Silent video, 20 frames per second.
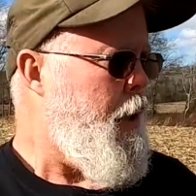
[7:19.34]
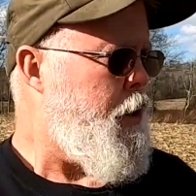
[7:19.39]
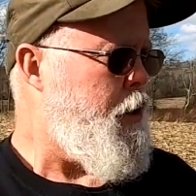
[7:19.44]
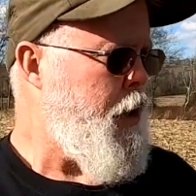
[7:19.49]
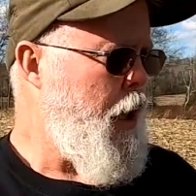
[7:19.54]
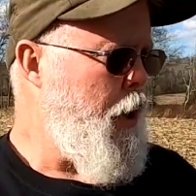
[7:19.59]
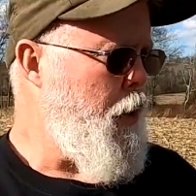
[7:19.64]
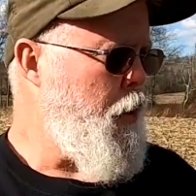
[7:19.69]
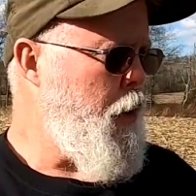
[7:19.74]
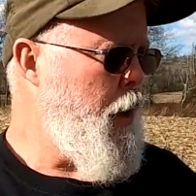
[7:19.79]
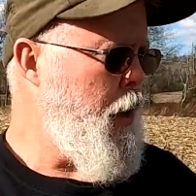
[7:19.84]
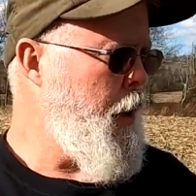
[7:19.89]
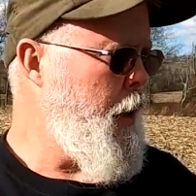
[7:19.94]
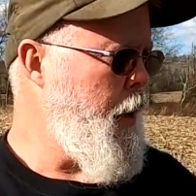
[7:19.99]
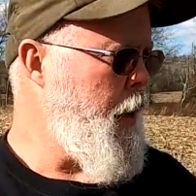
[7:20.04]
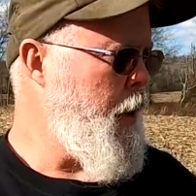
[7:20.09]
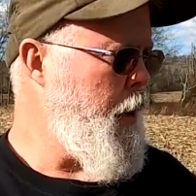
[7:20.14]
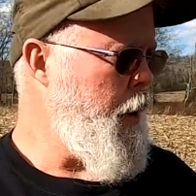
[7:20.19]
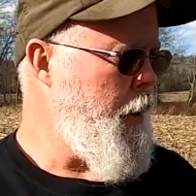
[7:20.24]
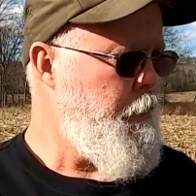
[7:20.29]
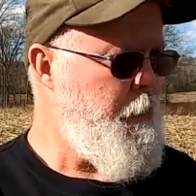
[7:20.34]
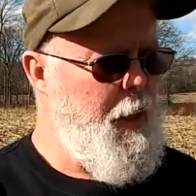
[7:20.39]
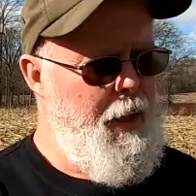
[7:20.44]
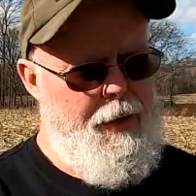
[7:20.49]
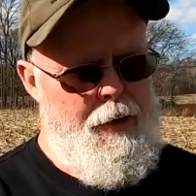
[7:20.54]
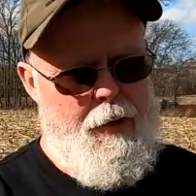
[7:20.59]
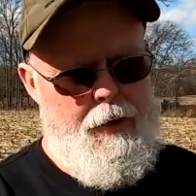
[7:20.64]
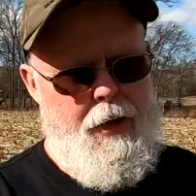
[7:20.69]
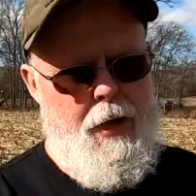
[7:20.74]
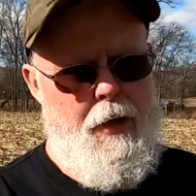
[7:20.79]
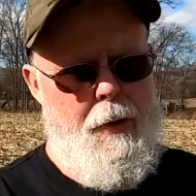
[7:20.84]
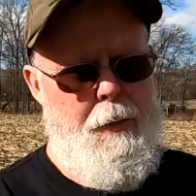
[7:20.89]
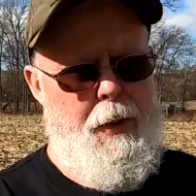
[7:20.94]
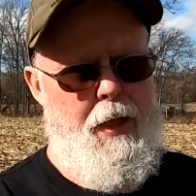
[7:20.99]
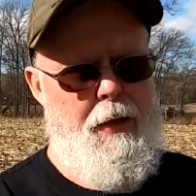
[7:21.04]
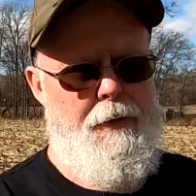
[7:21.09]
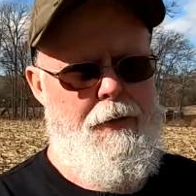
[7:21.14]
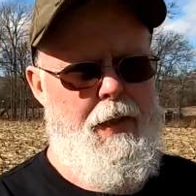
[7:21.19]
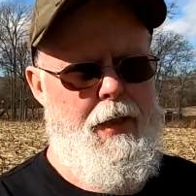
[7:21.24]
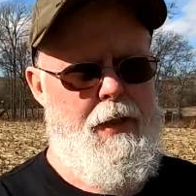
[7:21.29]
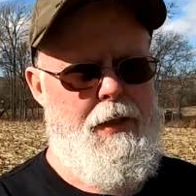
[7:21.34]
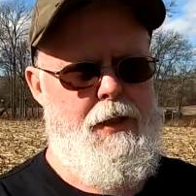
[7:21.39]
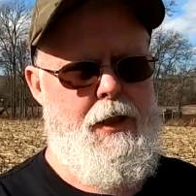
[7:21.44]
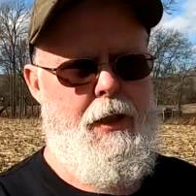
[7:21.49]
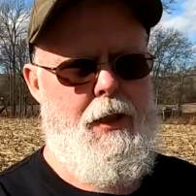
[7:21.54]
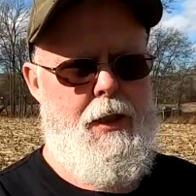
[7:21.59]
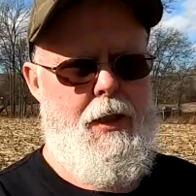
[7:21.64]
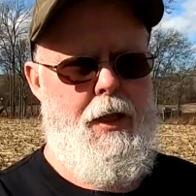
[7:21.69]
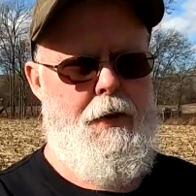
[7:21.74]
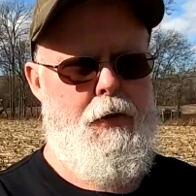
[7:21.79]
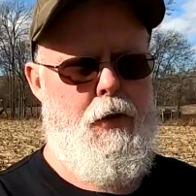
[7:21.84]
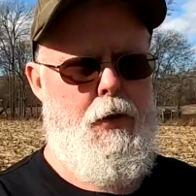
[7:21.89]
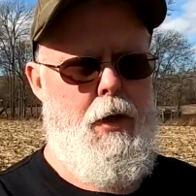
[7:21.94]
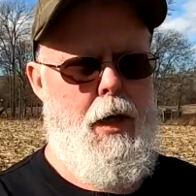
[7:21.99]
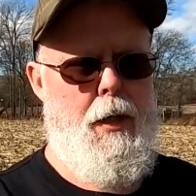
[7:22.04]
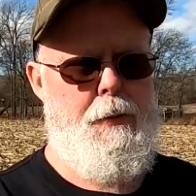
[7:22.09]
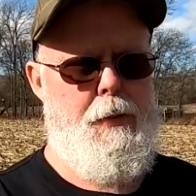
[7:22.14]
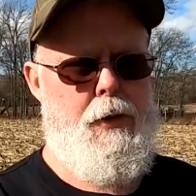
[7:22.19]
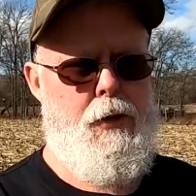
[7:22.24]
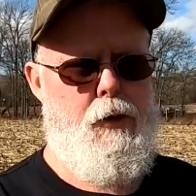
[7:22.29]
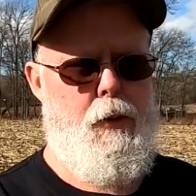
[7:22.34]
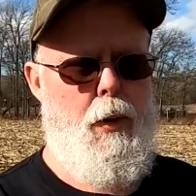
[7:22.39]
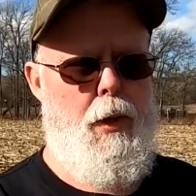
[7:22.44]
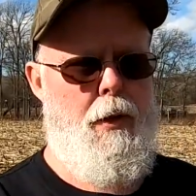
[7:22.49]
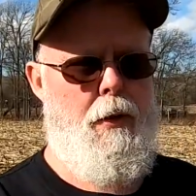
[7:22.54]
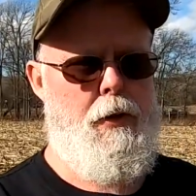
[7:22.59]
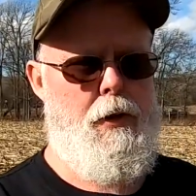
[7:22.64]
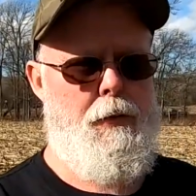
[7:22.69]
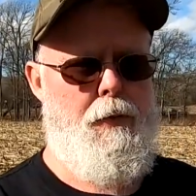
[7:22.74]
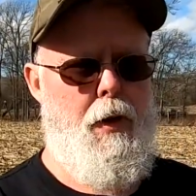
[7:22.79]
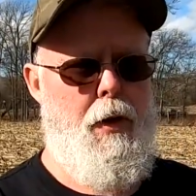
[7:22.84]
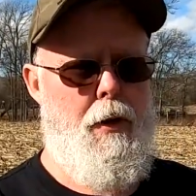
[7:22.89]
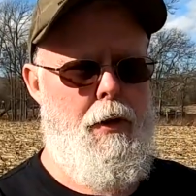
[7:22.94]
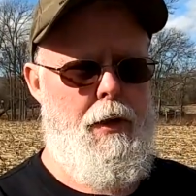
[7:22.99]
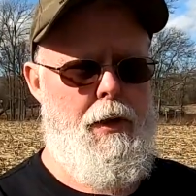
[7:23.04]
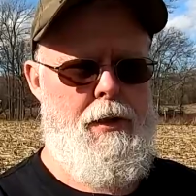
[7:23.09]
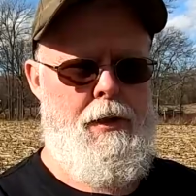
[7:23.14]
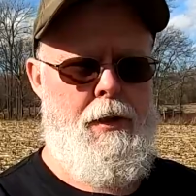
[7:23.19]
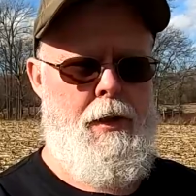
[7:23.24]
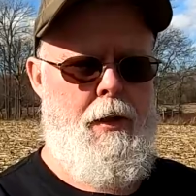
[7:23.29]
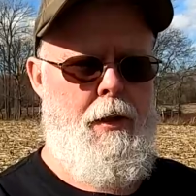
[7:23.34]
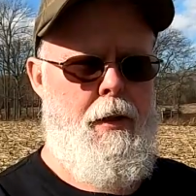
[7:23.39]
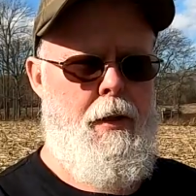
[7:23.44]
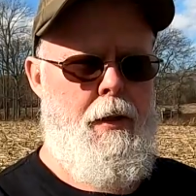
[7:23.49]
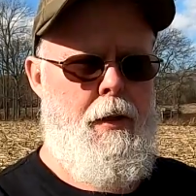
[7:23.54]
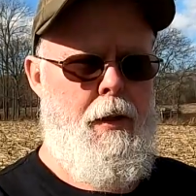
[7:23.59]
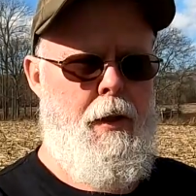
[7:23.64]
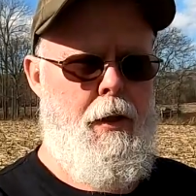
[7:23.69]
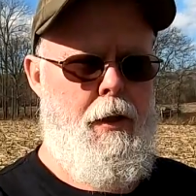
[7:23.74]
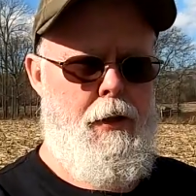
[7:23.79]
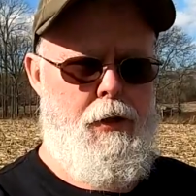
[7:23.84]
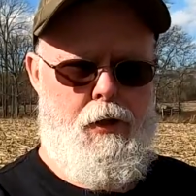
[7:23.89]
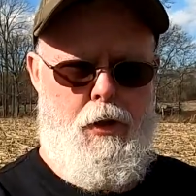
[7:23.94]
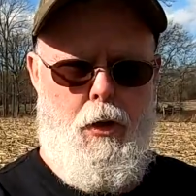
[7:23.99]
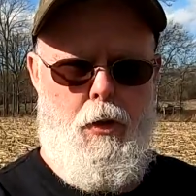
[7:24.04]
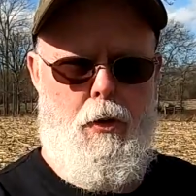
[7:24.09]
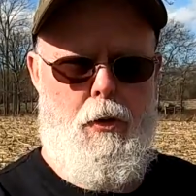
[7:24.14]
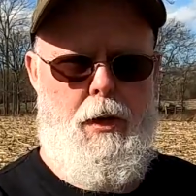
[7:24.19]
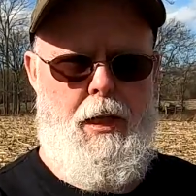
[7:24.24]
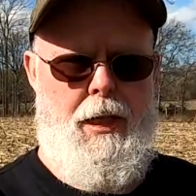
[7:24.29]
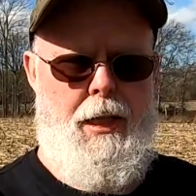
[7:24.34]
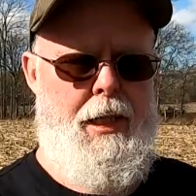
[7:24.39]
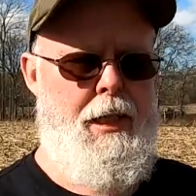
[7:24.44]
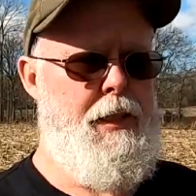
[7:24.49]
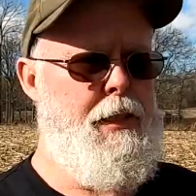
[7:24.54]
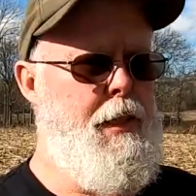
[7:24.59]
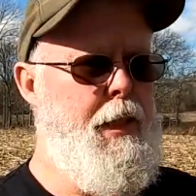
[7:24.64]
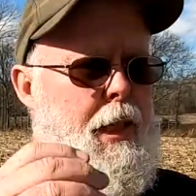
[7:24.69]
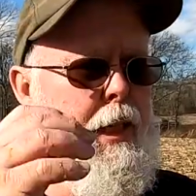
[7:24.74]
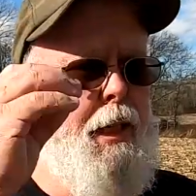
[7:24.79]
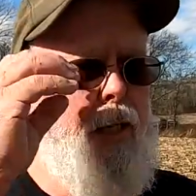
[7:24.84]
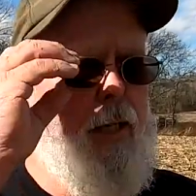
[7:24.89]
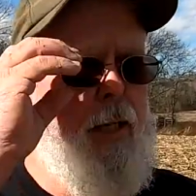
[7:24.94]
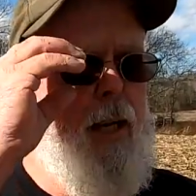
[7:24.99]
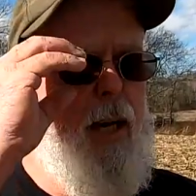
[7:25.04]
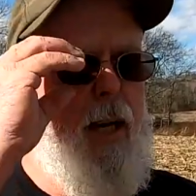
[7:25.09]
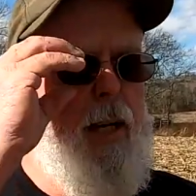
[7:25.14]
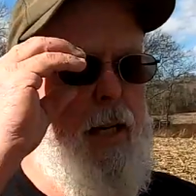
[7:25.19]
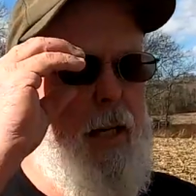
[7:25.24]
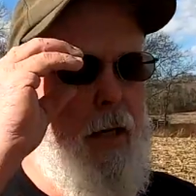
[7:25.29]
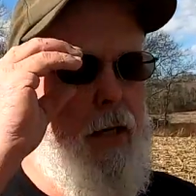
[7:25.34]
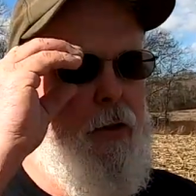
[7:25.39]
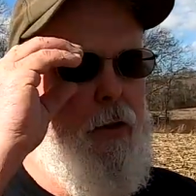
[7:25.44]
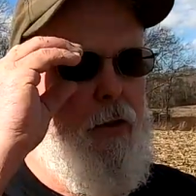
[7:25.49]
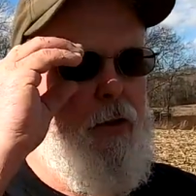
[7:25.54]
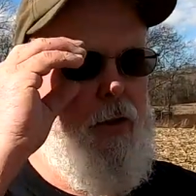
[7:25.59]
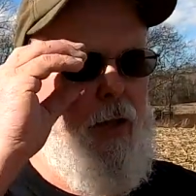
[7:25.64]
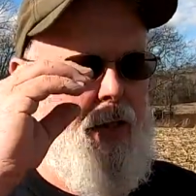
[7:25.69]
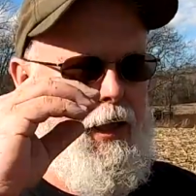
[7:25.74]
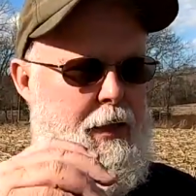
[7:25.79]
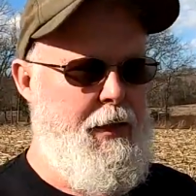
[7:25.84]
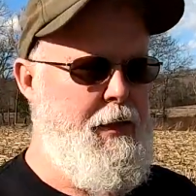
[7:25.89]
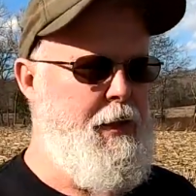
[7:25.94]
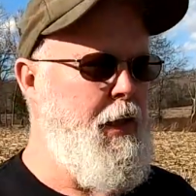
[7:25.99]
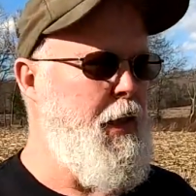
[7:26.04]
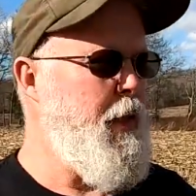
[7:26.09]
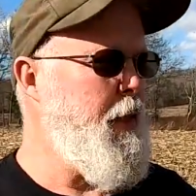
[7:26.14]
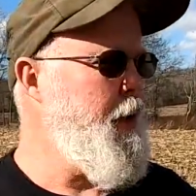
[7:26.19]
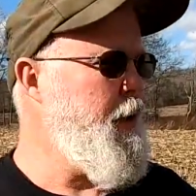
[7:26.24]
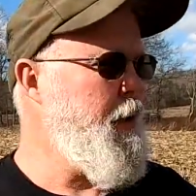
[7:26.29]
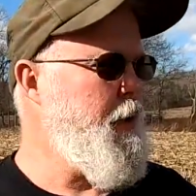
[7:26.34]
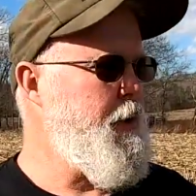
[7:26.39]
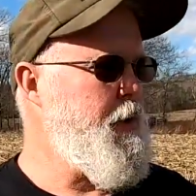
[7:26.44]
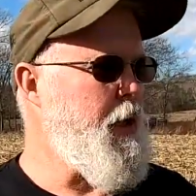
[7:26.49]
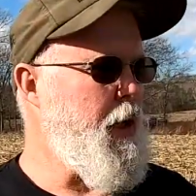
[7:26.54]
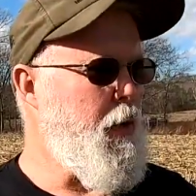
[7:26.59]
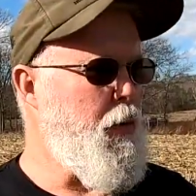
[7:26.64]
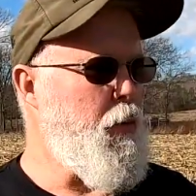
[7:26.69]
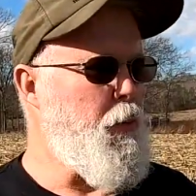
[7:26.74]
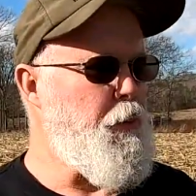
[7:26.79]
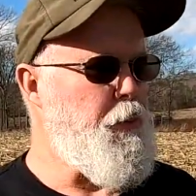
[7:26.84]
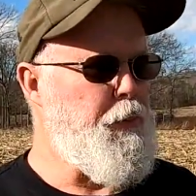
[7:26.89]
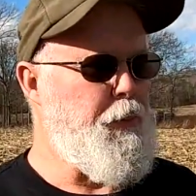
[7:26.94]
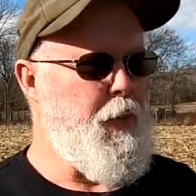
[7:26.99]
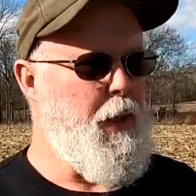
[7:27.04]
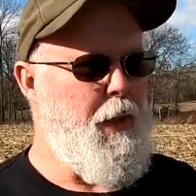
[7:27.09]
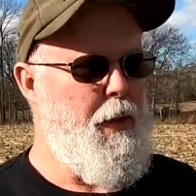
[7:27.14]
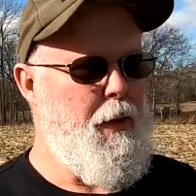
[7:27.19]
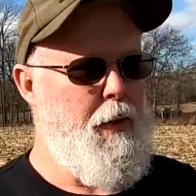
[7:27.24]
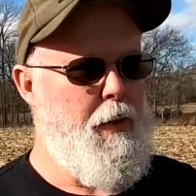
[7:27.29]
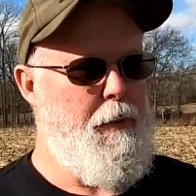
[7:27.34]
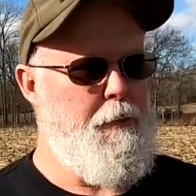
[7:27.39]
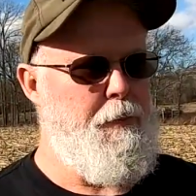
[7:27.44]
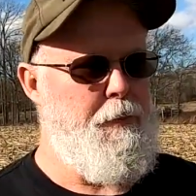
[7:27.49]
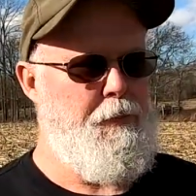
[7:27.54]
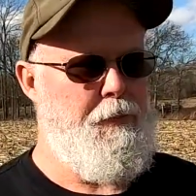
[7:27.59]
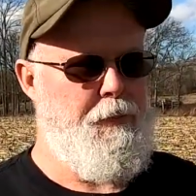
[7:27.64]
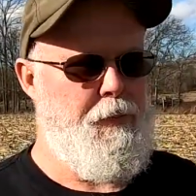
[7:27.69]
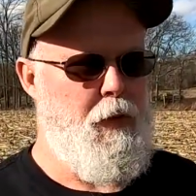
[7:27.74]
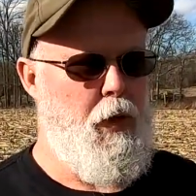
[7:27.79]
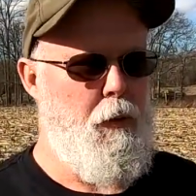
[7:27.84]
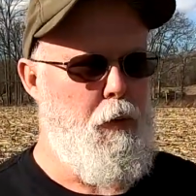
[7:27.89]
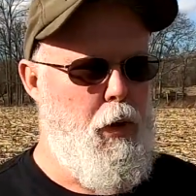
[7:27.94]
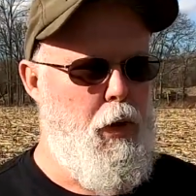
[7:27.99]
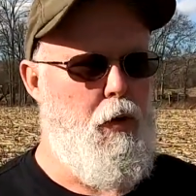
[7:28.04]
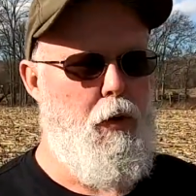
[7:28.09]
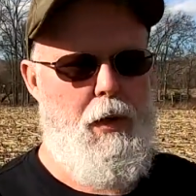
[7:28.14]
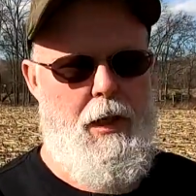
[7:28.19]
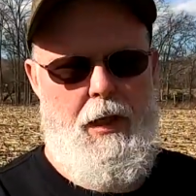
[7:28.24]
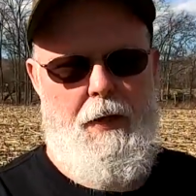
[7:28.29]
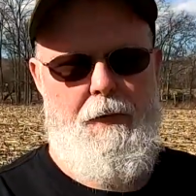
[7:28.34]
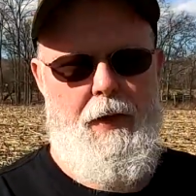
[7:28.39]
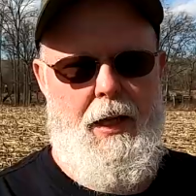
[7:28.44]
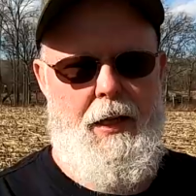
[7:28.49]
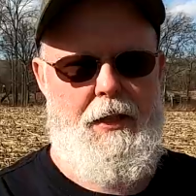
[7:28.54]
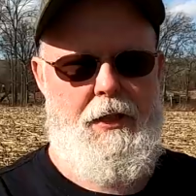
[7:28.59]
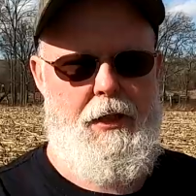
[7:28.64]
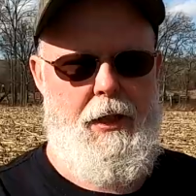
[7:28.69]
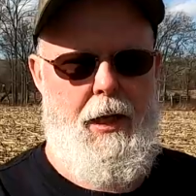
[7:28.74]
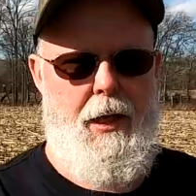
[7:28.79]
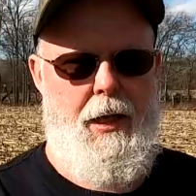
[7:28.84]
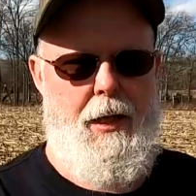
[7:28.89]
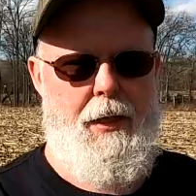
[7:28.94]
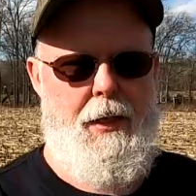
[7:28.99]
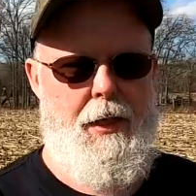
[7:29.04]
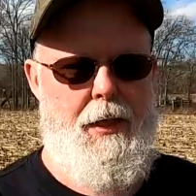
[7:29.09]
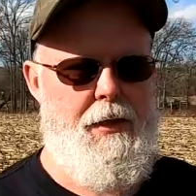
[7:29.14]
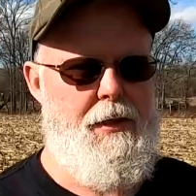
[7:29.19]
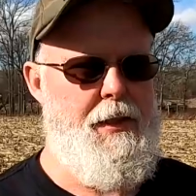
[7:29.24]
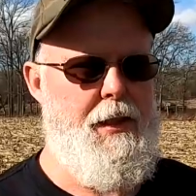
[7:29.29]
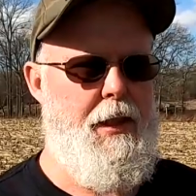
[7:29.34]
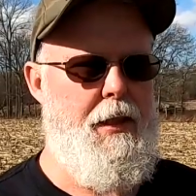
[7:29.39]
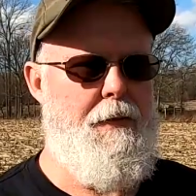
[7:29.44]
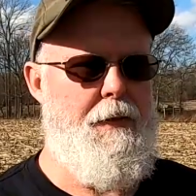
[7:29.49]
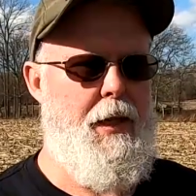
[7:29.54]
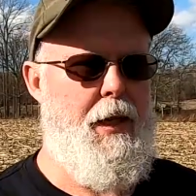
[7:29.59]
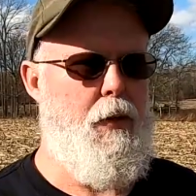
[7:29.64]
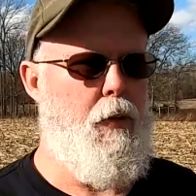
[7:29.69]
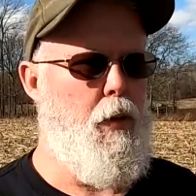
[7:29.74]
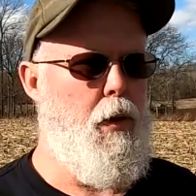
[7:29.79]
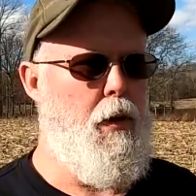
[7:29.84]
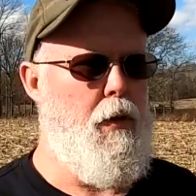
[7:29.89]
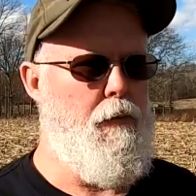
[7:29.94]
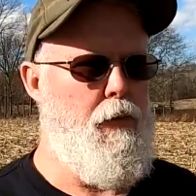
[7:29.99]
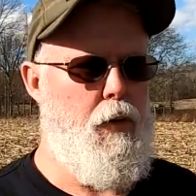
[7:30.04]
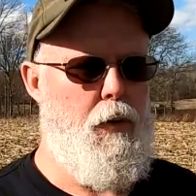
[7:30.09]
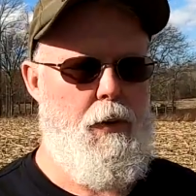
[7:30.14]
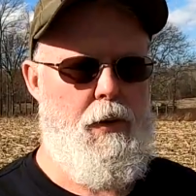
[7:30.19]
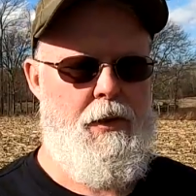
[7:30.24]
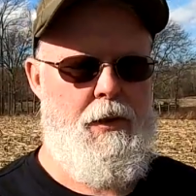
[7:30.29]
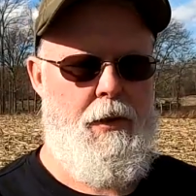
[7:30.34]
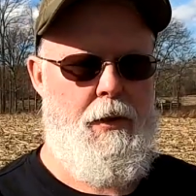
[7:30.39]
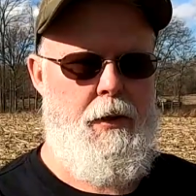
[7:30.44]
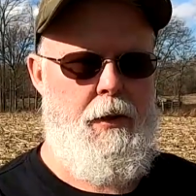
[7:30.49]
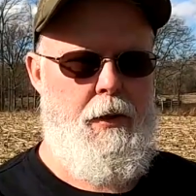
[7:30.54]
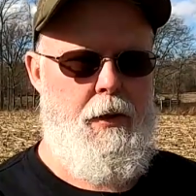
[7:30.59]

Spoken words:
So, but there's other benefits to the cover crops as well, as far as soil conditioning and other things. So we're going to give that a shot and see if that'll work for us.